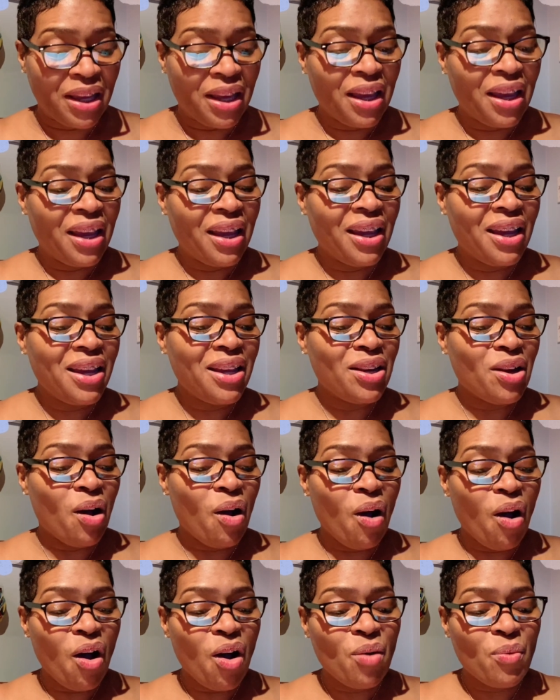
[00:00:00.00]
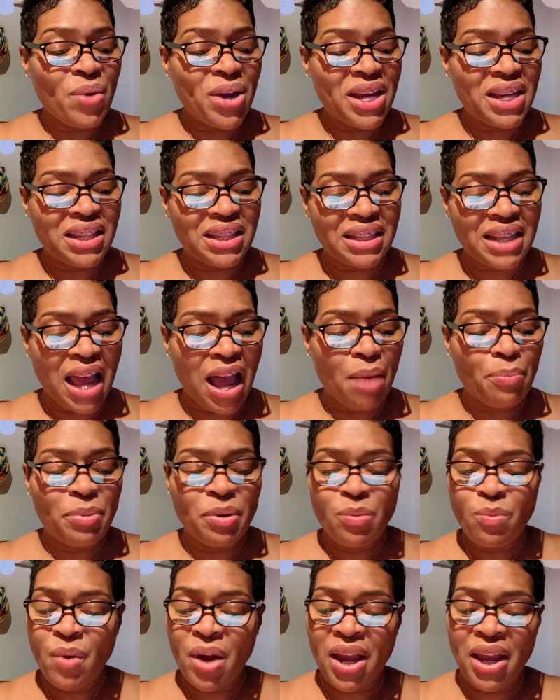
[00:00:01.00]
He'd always stop
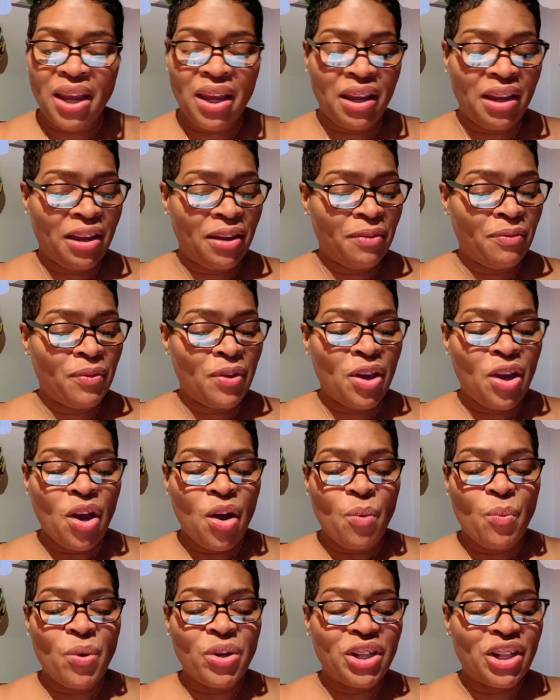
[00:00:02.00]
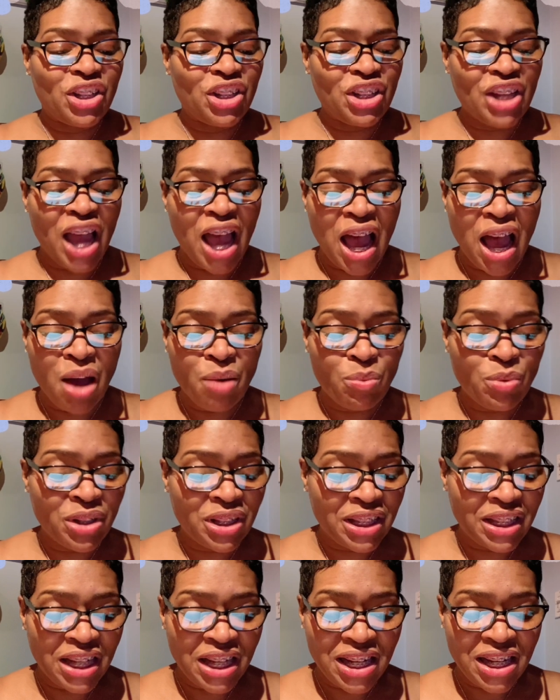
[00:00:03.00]
and wave. When the job was
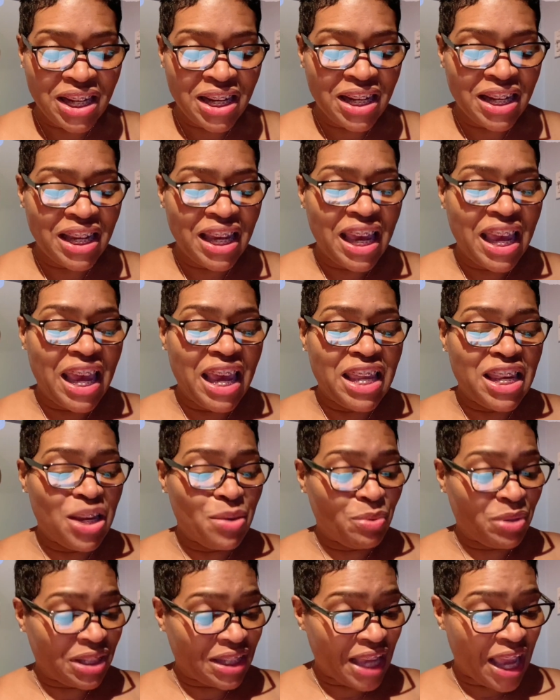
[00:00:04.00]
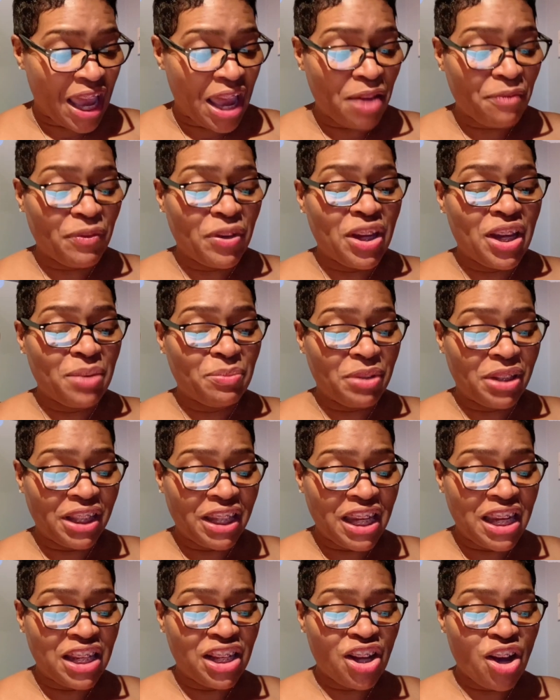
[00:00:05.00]
done and it was time for him to
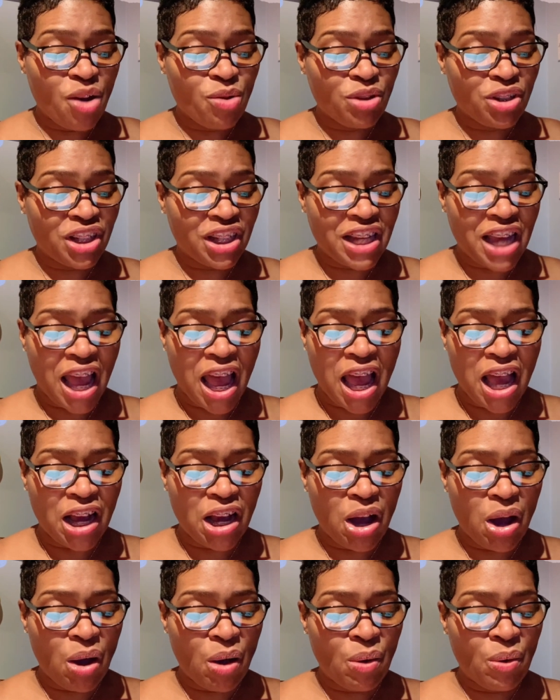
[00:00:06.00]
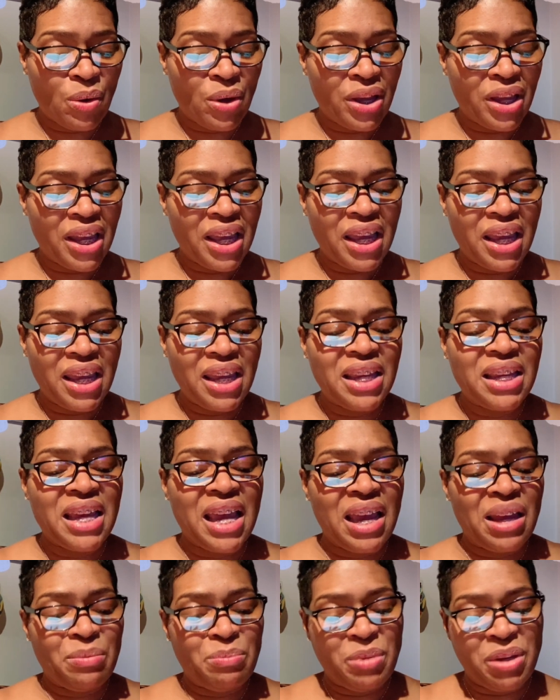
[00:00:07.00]
leave to go to Chicago, he
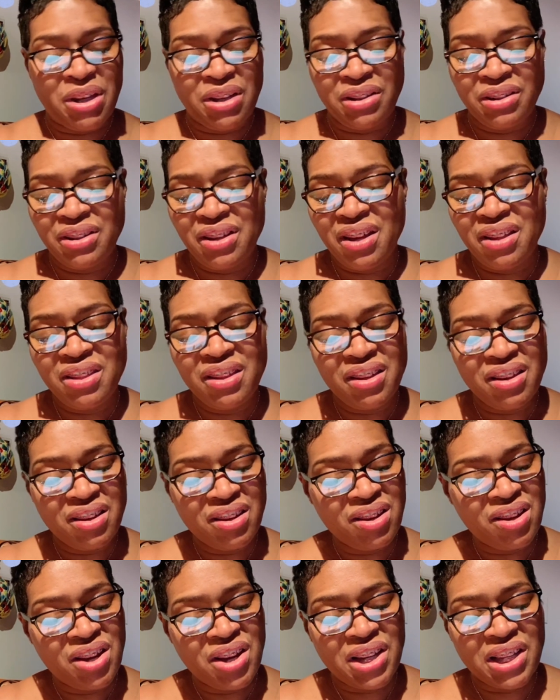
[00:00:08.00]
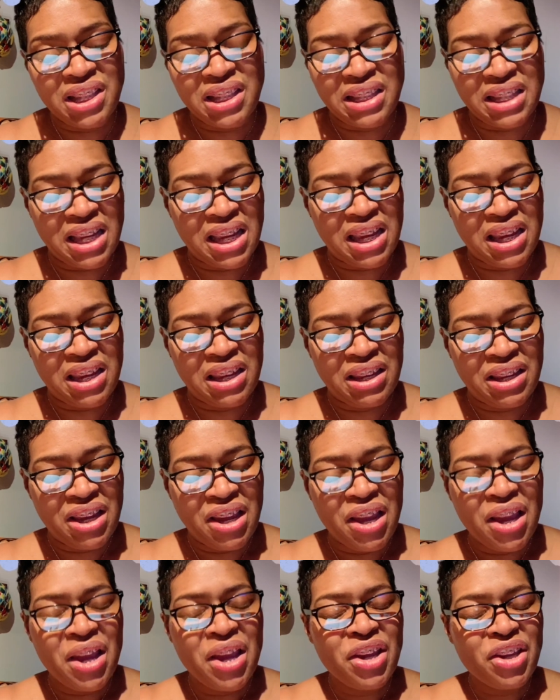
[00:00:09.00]
gave me another hug and said,
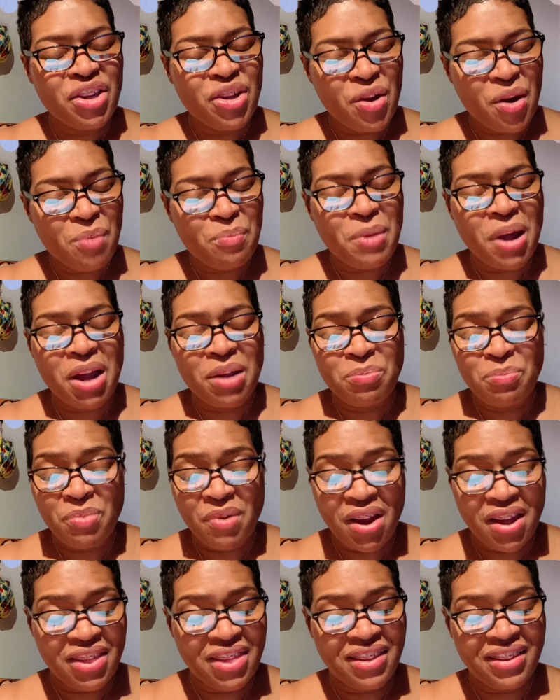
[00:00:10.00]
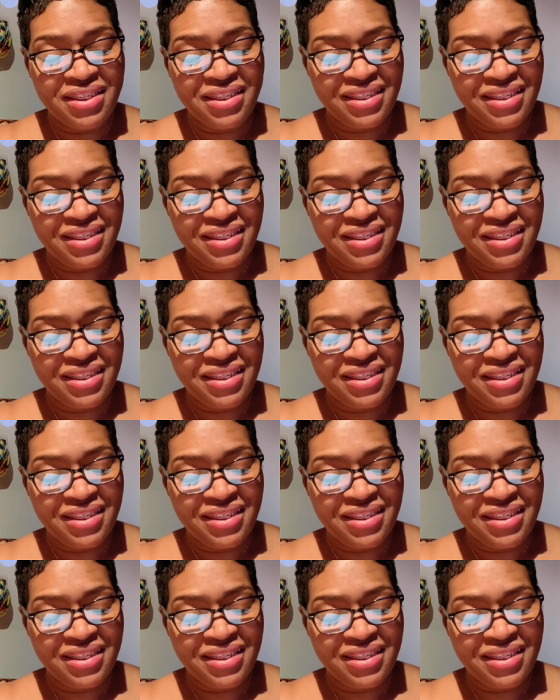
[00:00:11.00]
"You're my brother."